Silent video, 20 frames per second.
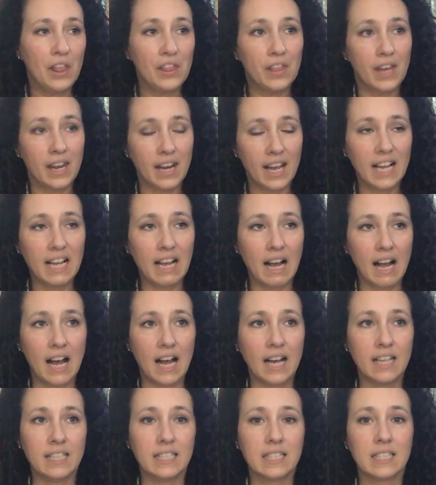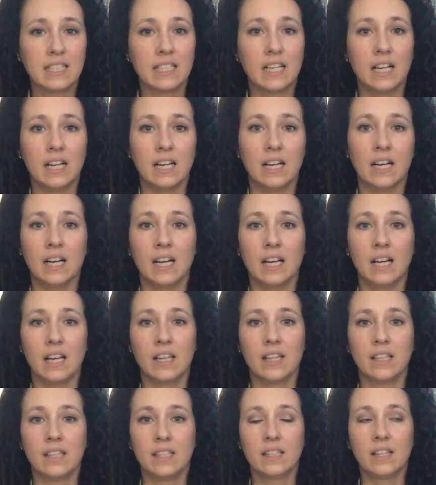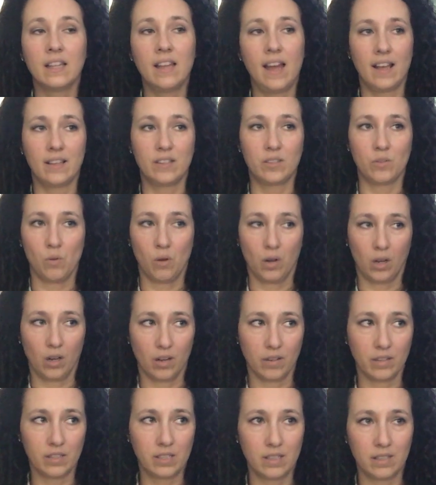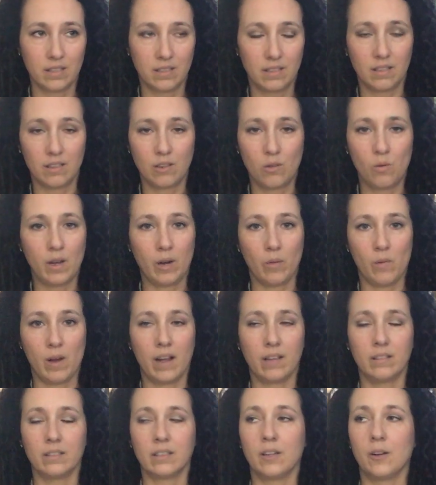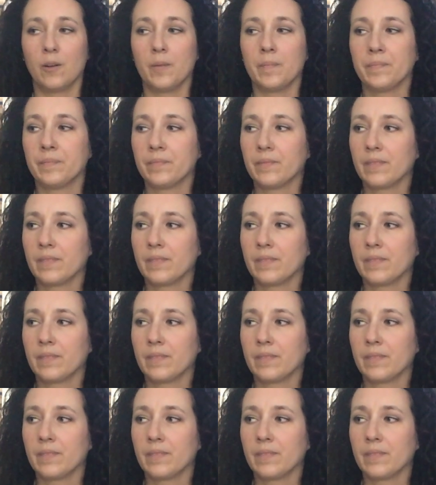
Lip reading: Then I got the last order. This is quite a while ago.